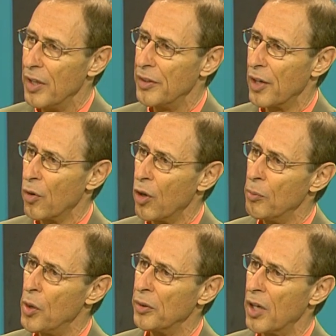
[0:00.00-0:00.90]
That
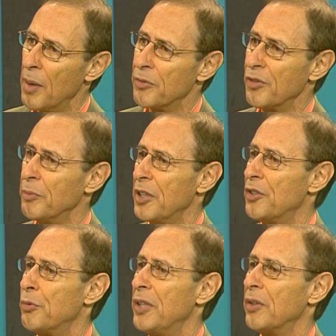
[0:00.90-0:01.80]
hormone comes from the
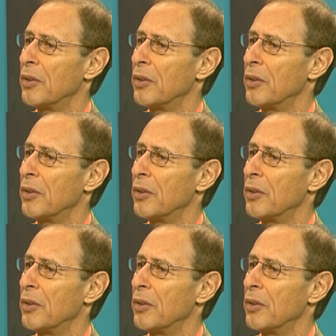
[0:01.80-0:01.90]
adrenal